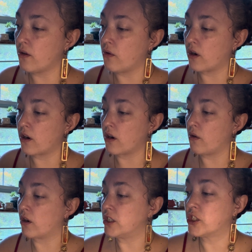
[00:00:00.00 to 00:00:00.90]

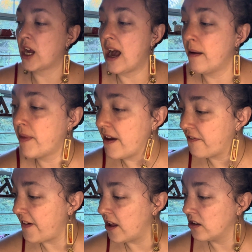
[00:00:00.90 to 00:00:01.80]
or a job that
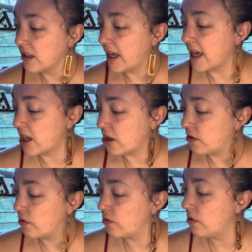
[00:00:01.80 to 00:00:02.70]
felt like
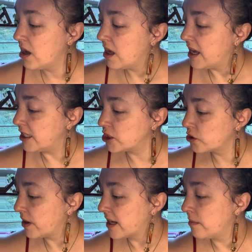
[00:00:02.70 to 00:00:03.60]
you
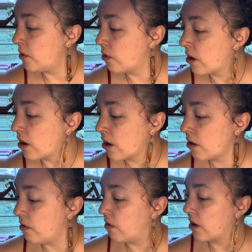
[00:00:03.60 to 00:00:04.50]
enjoyed it more,
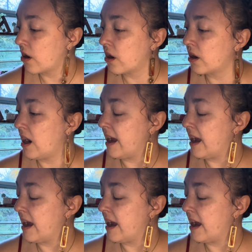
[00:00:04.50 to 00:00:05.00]
or